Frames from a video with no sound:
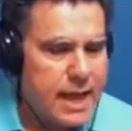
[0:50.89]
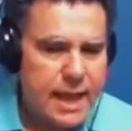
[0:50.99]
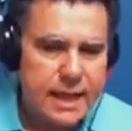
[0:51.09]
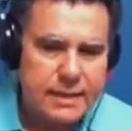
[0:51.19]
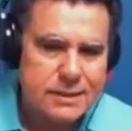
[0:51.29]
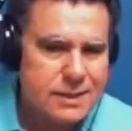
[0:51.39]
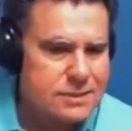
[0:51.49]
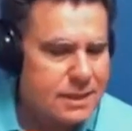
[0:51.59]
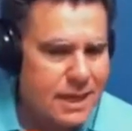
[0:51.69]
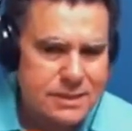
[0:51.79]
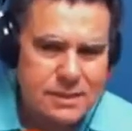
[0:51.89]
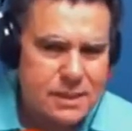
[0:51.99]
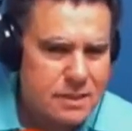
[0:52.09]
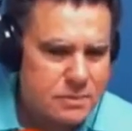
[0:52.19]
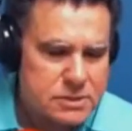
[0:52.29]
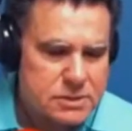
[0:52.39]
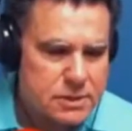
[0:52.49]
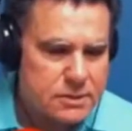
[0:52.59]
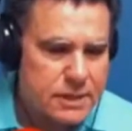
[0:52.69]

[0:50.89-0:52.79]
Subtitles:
And there's a lot of dilemmas here.